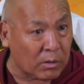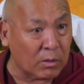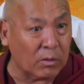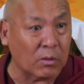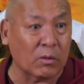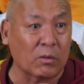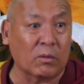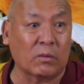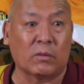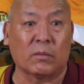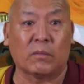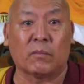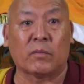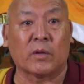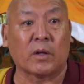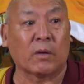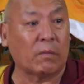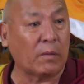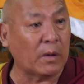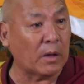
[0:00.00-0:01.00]
you know,
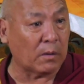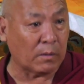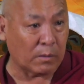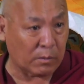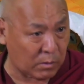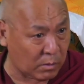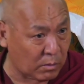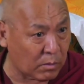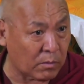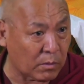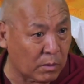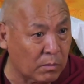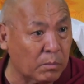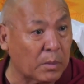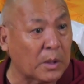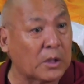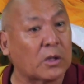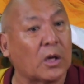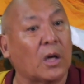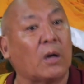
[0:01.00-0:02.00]
fail,
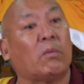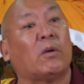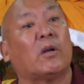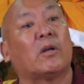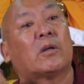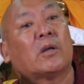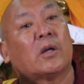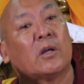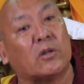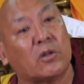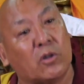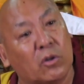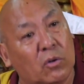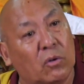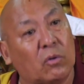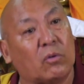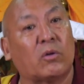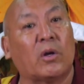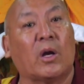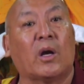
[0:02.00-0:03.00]
but I will
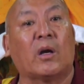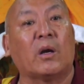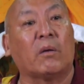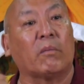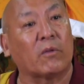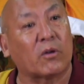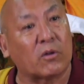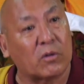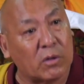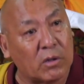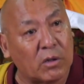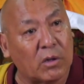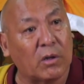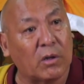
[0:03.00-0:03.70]
continue to attempt